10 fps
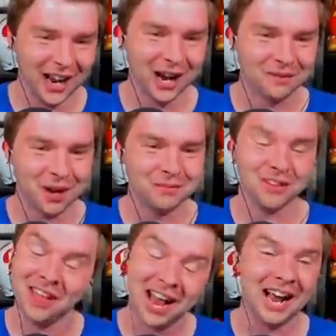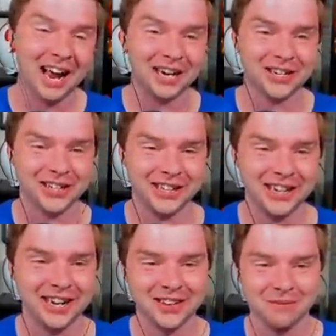Camerupt, that
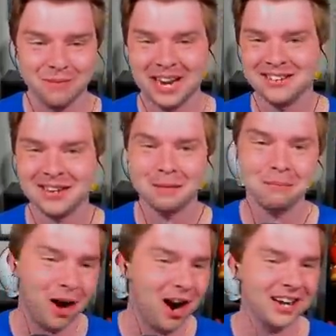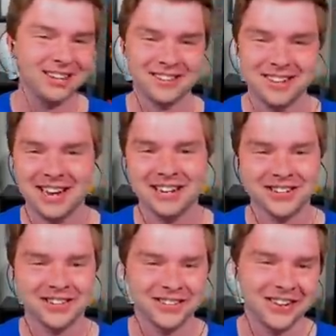actually is amazing. Modest nature